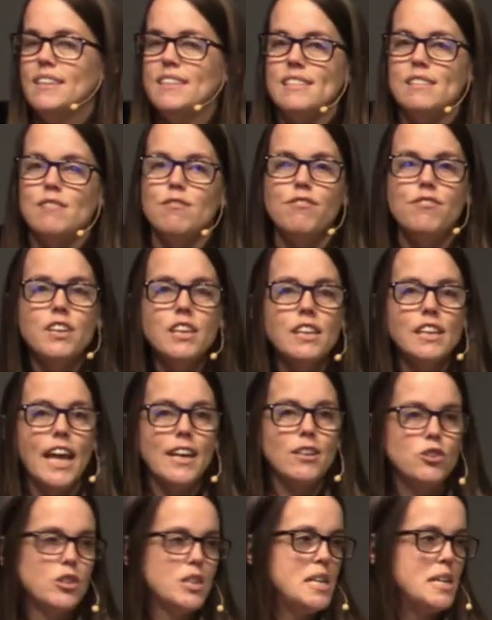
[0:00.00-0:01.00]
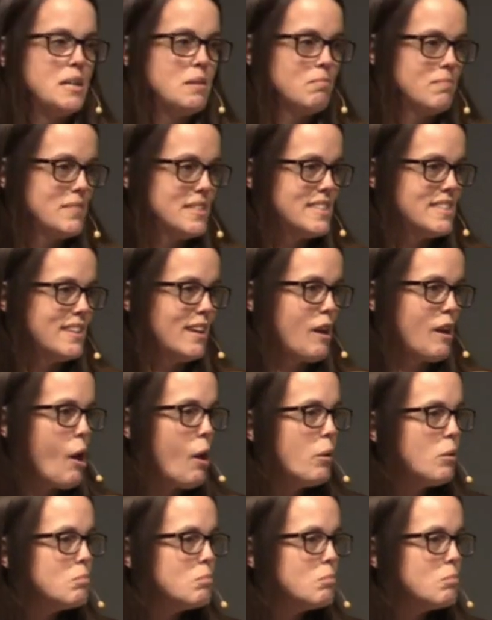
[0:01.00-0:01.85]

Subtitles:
it doesn't feel like dreams and